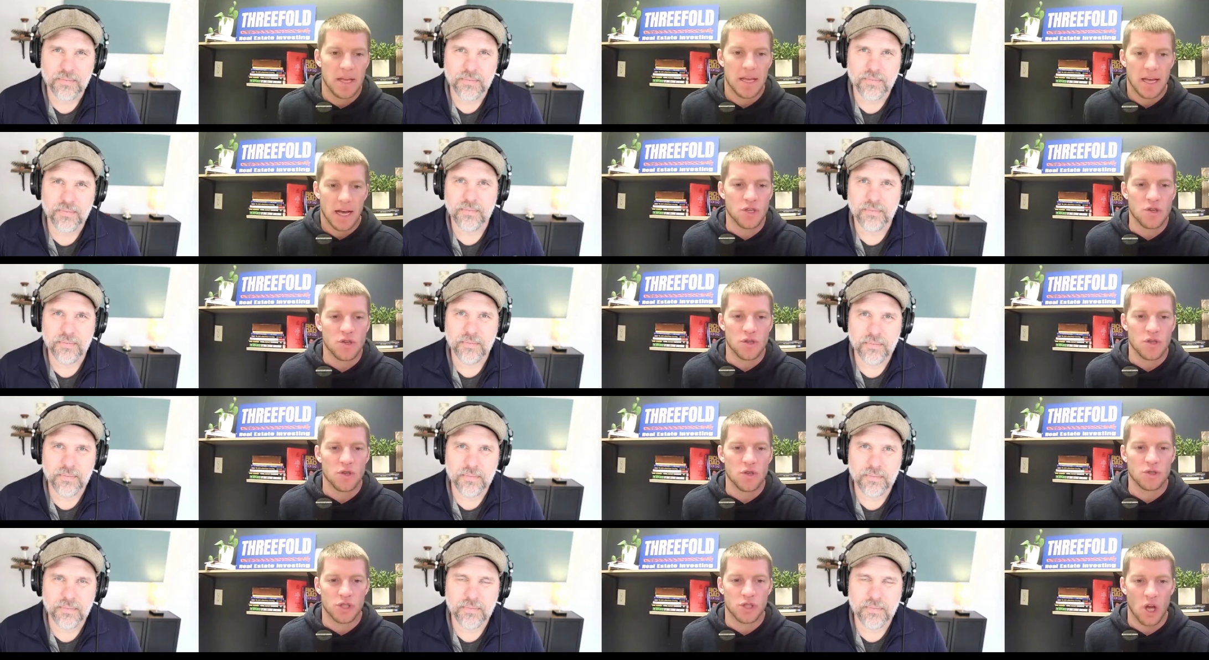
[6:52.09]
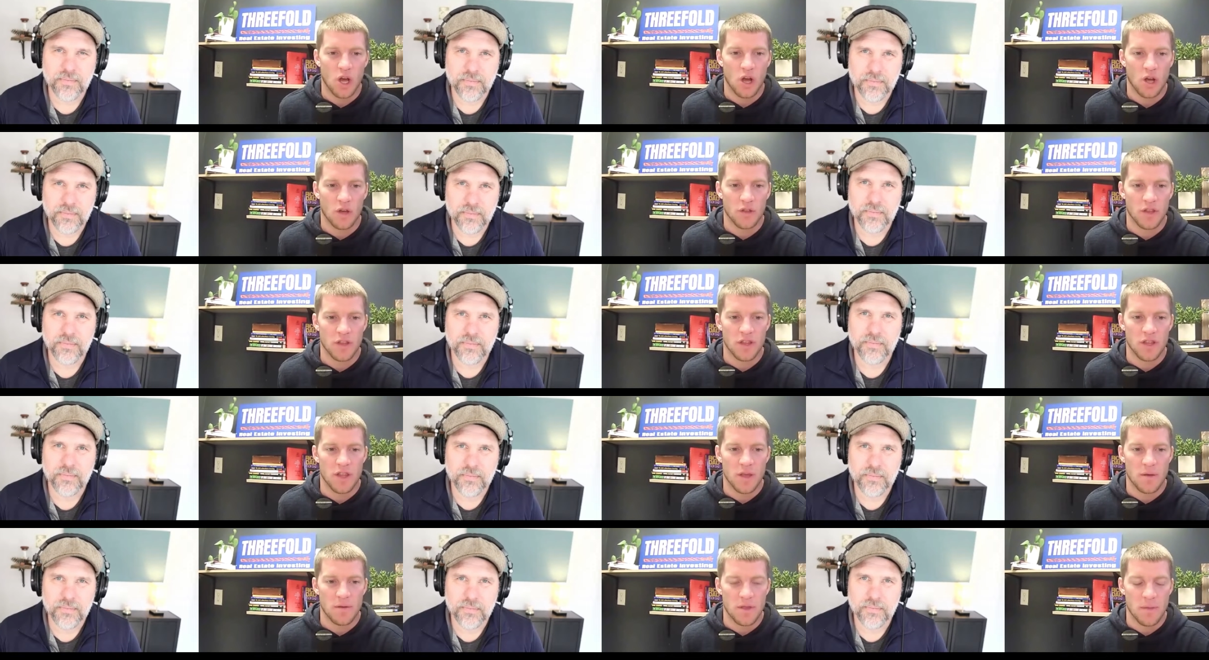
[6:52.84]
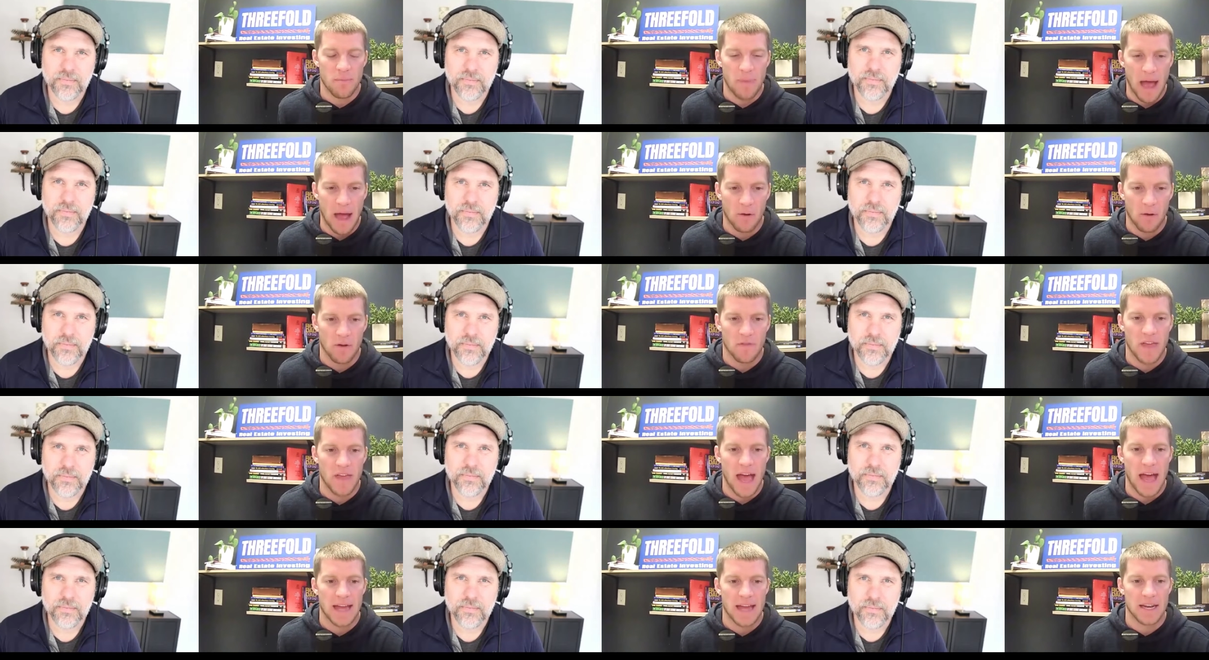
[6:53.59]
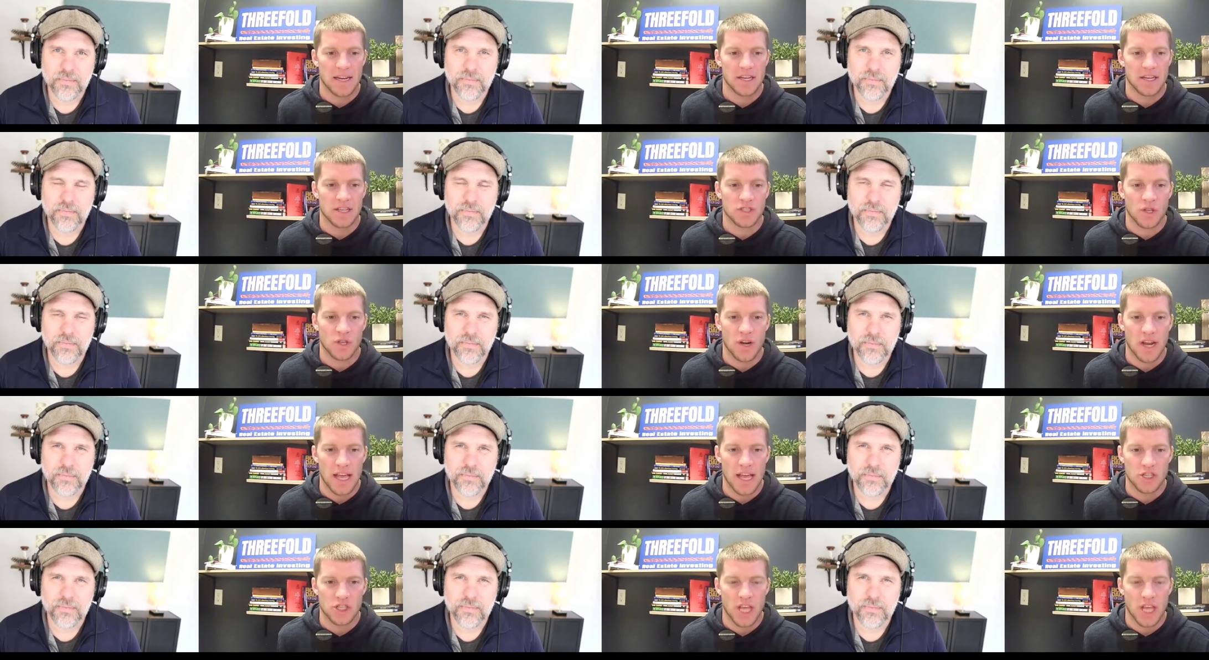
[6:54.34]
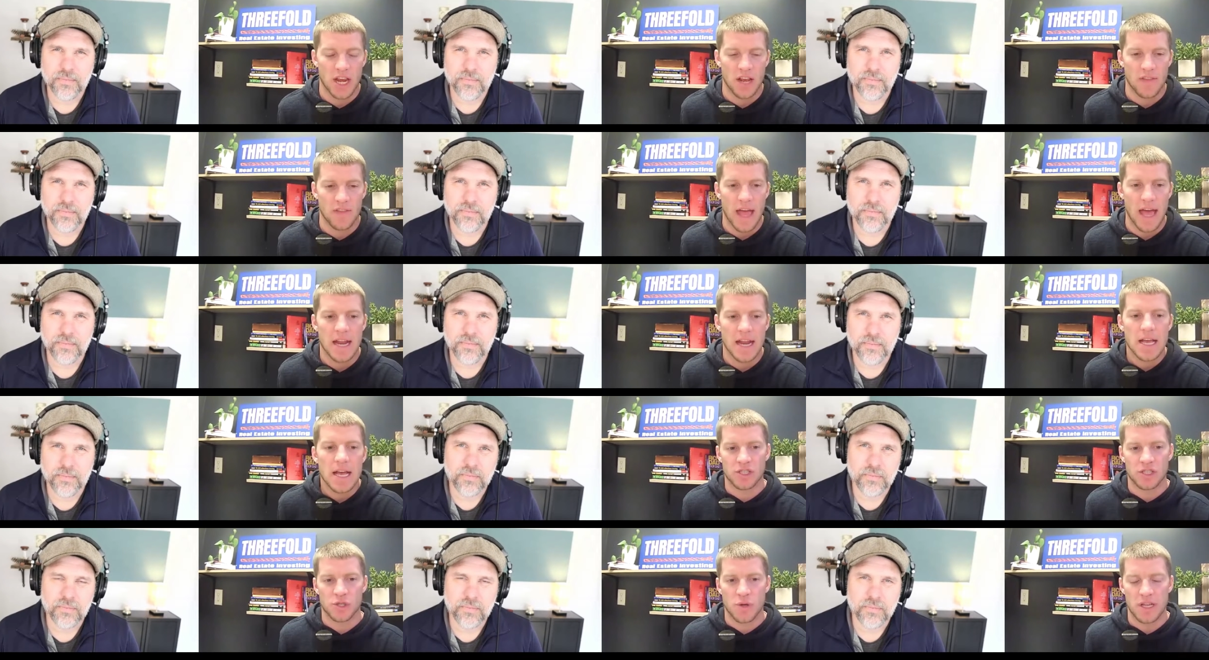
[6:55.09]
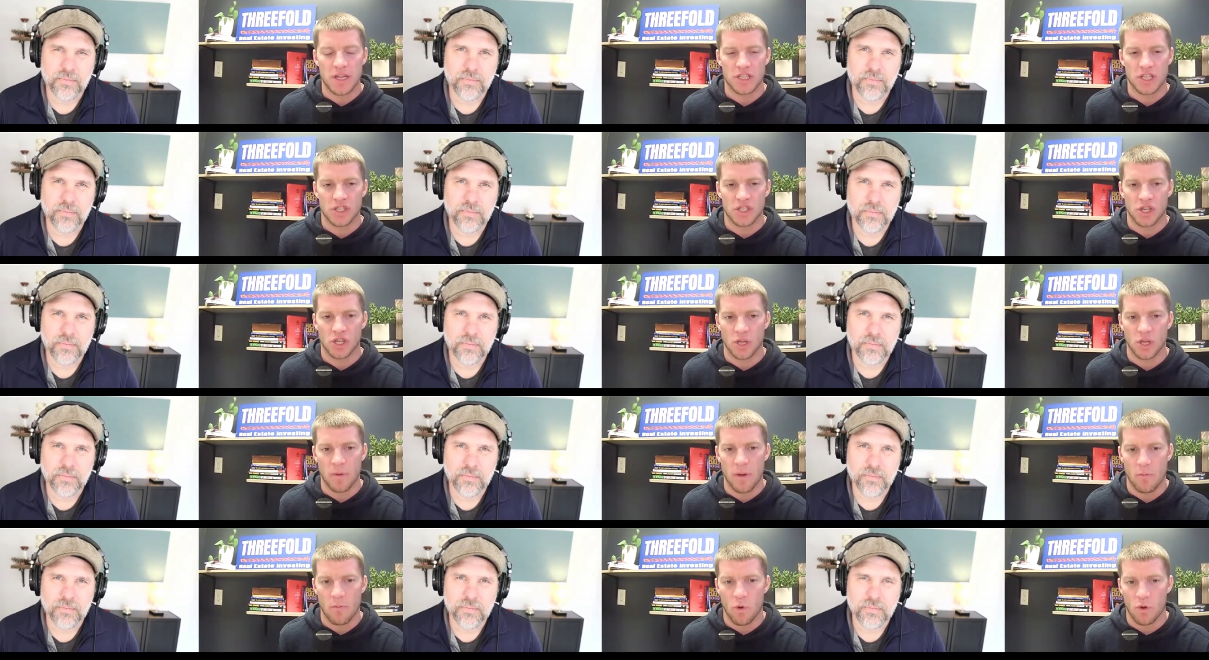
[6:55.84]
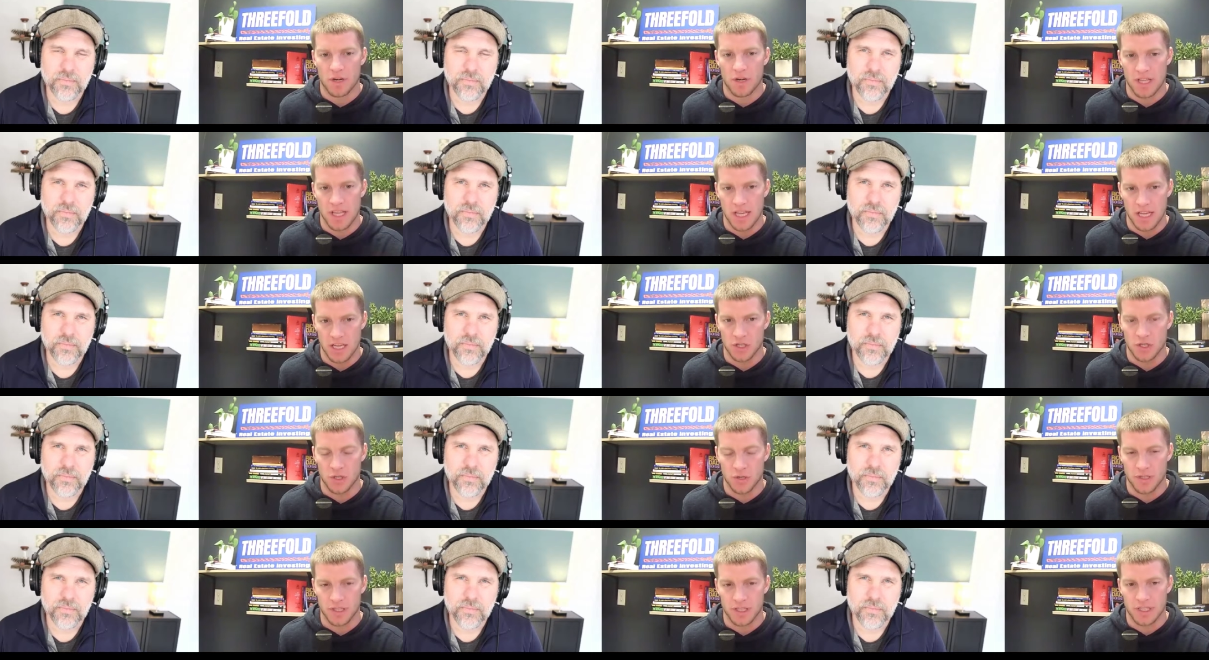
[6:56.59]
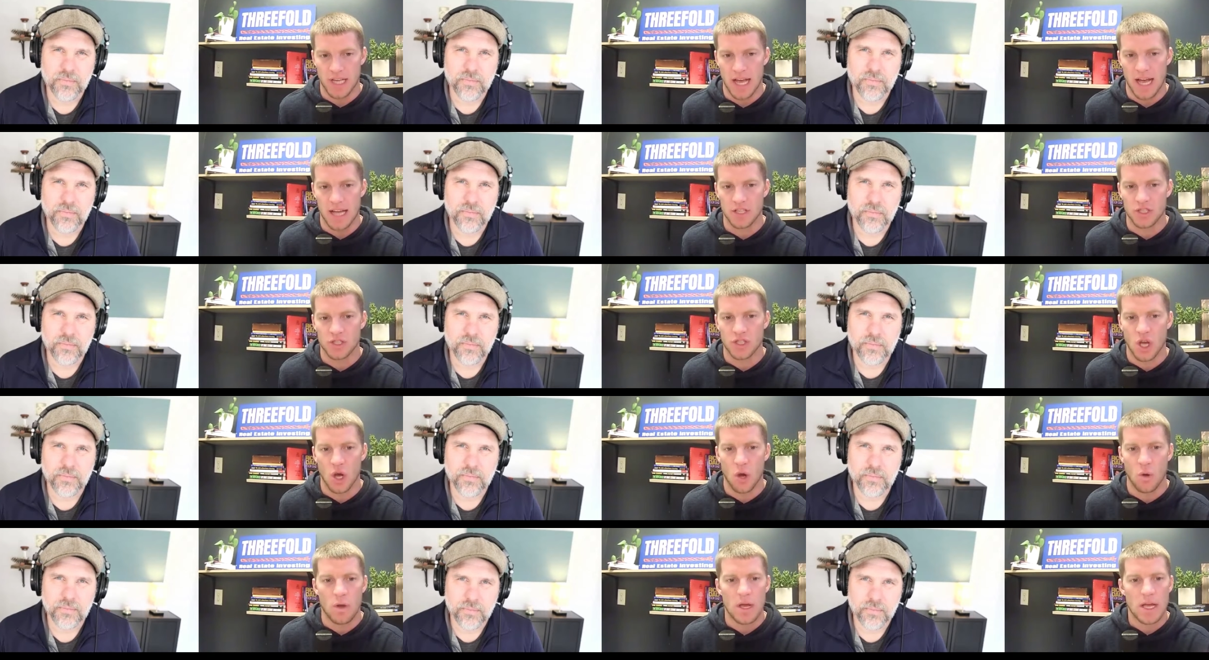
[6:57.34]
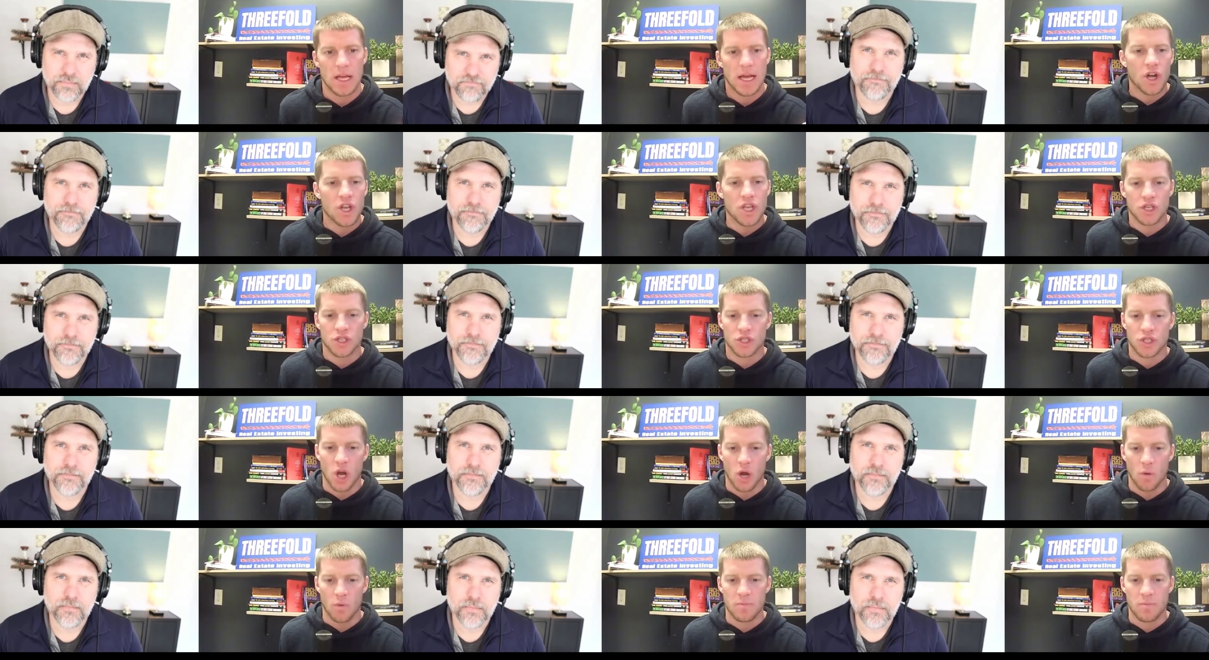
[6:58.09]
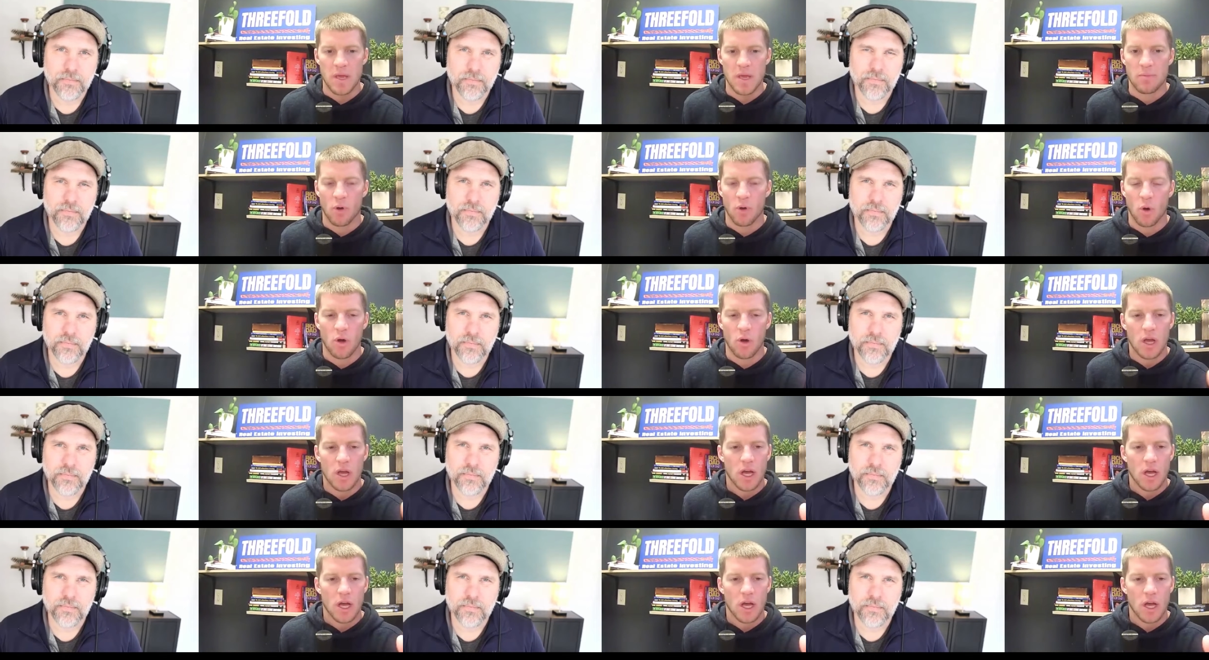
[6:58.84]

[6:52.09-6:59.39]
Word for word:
Speaker 1: So you, you saw the, the, the power of that and started educating on that. Let's transition a little bit more into the insurance side. So where do you start with people?